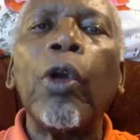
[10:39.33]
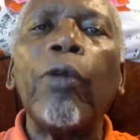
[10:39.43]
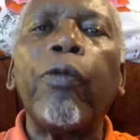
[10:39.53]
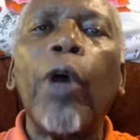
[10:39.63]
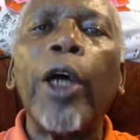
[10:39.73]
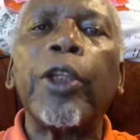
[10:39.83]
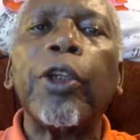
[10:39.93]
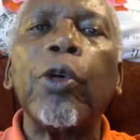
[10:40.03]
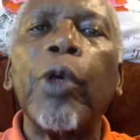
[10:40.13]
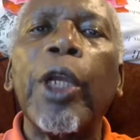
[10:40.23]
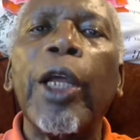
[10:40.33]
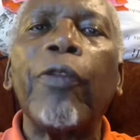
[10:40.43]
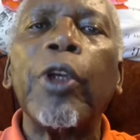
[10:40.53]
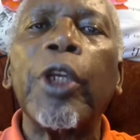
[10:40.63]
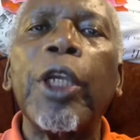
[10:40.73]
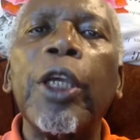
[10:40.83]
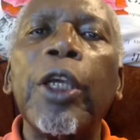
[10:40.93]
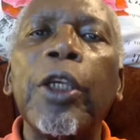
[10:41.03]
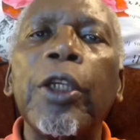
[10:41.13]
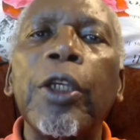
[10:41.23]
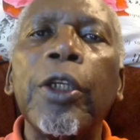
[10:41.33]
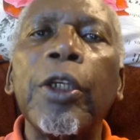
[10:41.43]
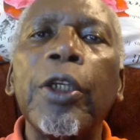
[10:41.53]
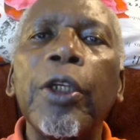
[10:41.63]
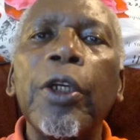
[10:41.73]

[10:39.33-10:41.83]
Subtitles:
with all of what you will ever need.